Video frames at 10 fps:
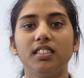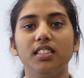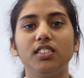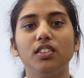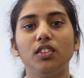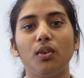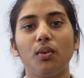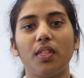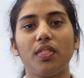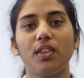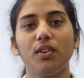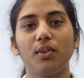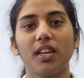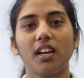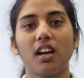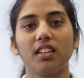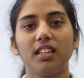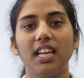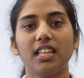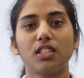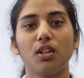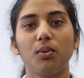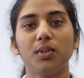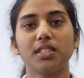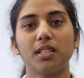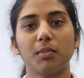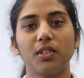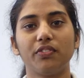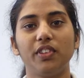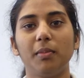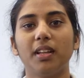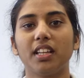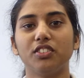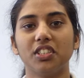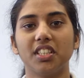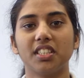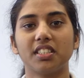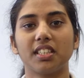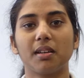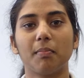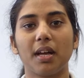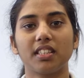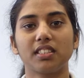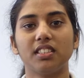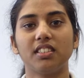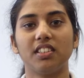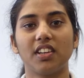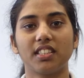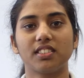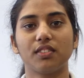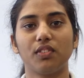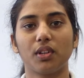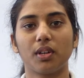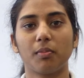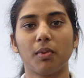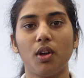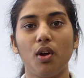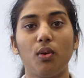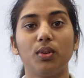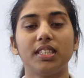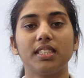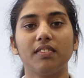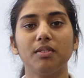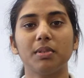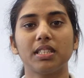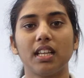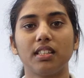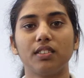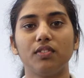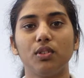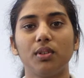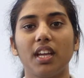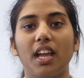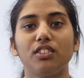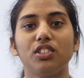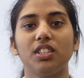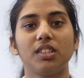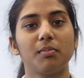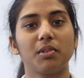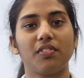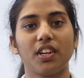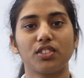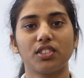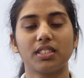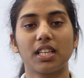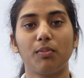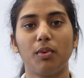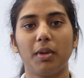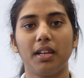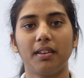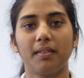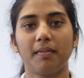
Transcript: Did you know that the UK currently has the lowest number of female engineers in comparison to the rest of Europe? Only 7% of UK engineering professionals are women.